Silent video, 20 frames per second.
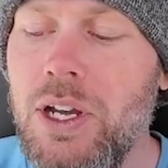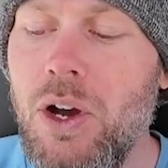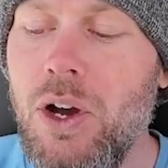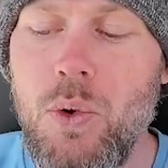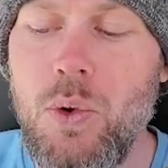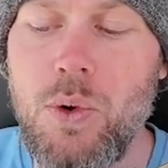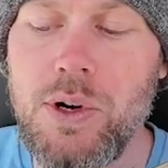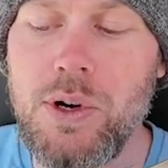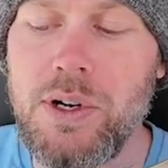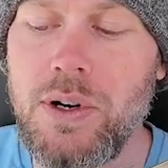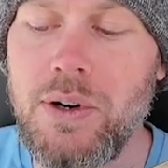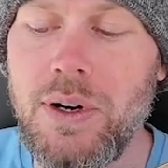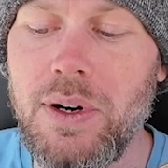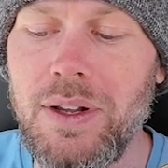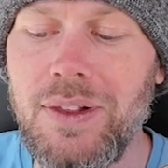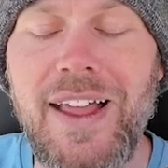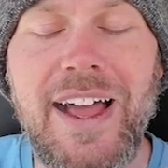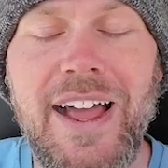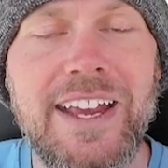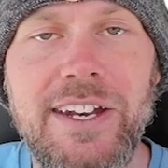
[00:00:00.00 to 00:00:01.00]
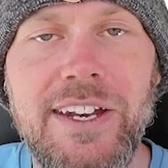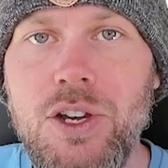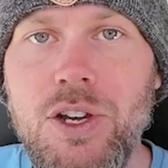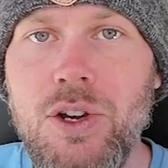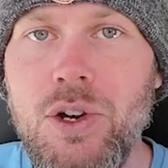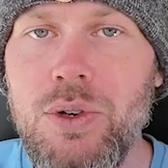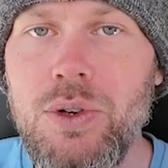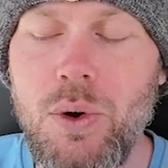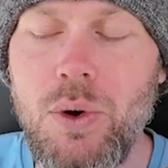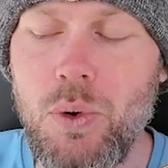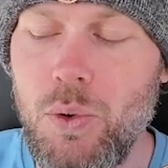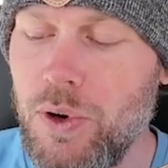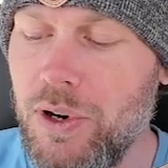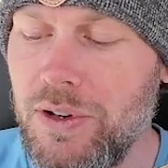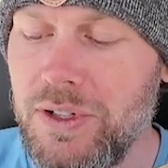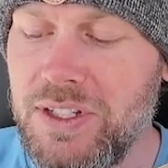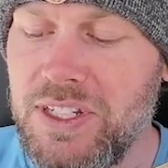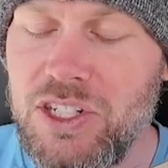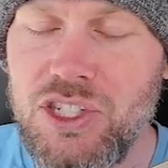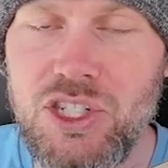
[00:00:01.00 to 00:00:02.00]
or Linode or
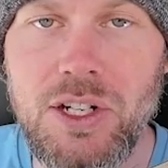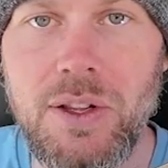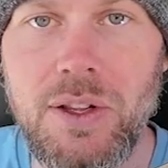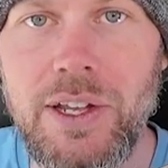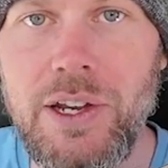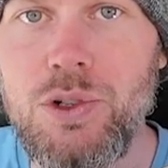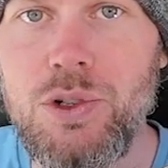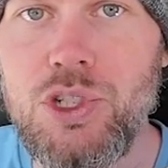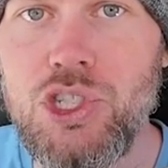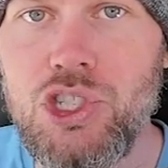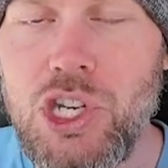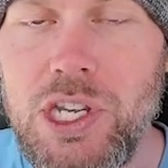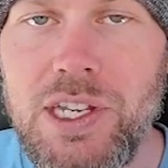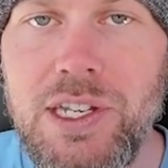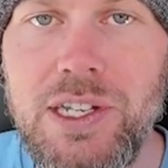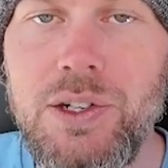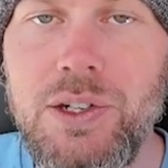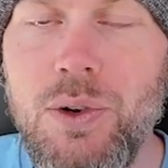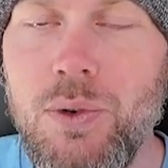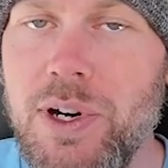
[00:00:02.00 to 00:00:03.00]
DigitalOcean